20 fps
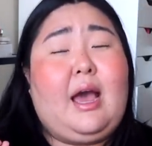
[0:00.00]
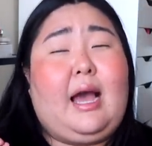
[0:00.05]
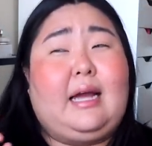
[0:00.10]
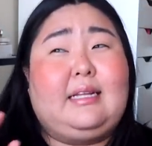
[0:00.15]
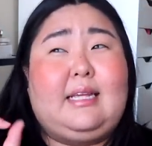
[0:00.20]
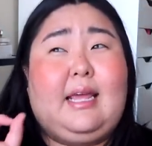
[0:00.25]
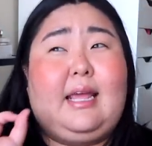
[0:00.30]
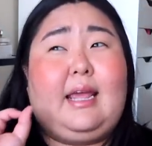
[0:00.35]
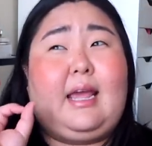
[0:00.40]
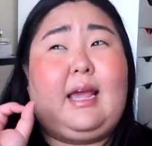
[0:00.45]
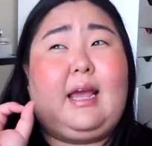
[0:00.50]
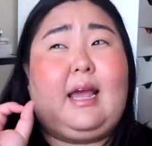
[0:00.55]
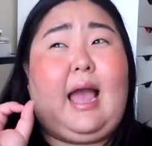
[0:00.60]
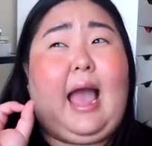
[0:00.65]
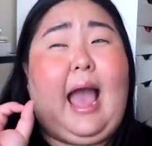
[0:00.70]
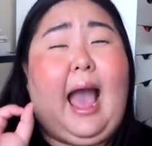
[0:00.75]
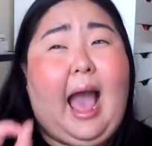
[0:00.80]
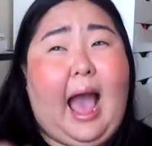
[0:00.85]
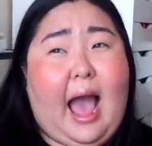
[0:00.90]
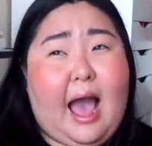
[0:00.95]
I take
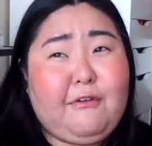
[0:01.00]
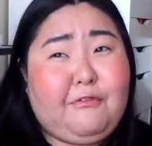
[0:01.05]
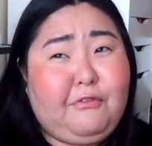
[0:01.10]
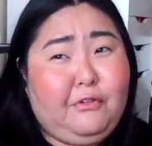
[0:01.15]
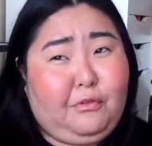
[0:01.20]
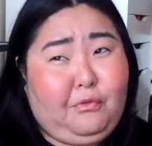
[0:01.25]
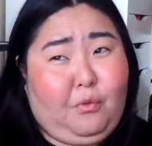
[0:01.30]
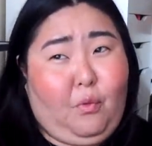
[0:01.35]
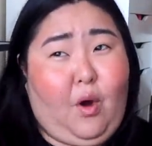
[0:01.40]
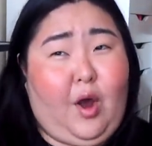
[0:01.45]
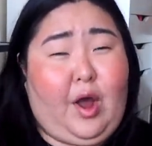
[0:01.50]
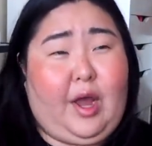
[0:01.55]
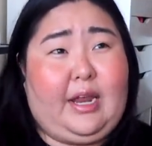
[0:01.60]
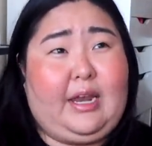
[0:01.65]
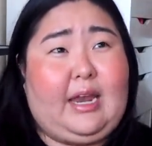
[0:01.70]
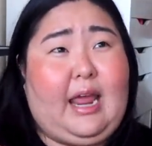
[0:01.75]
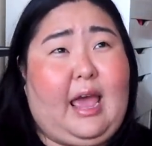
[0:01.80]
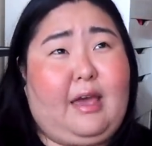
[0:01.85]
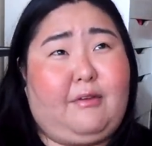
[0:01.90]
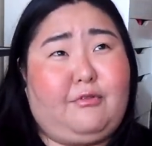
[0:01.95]
half of
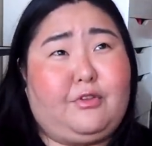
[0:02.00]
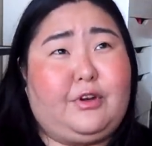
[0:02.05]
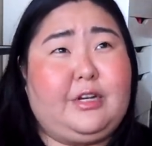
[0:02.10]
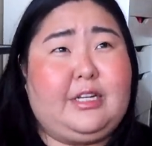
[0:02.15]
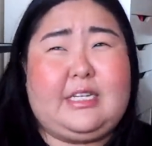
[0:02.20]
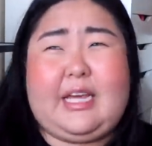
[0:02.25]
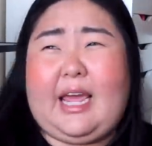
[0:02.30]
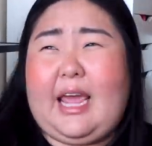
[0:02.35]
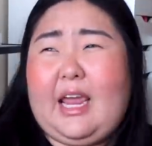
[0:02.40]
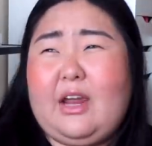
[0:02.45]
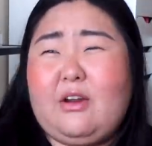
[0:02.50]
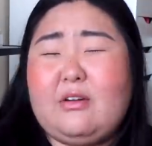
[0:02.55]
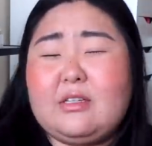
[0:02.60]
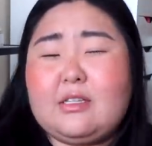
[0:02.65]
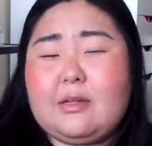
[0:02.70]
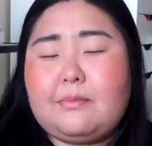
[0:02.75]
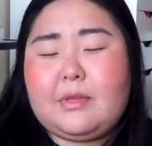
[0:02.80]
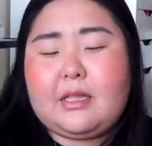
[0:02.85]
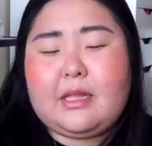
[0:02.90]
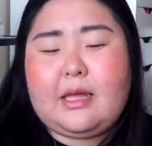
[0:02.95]
one every day or
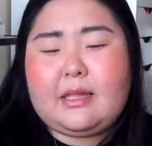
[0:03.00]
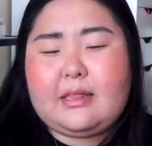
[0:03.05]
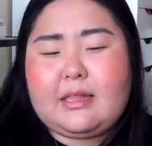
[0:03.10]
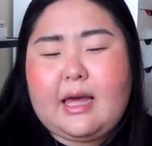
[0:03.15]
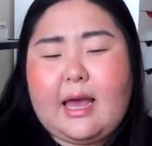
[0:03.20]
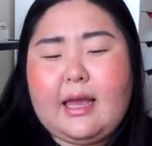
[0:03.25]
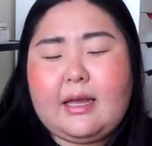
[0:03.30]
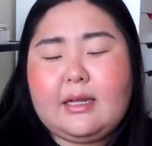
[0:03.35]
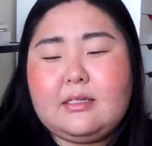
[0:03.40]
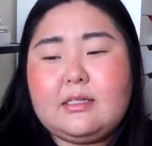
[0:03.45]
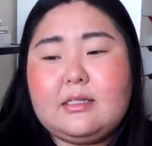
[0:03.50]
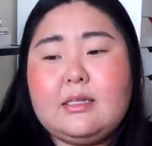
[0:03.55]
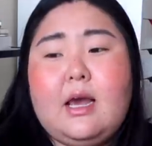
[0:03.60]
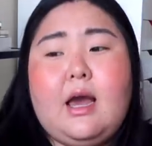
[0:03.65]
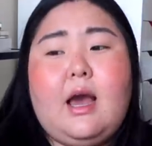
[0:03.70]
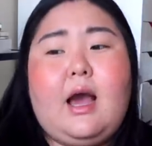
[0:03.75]
something like that.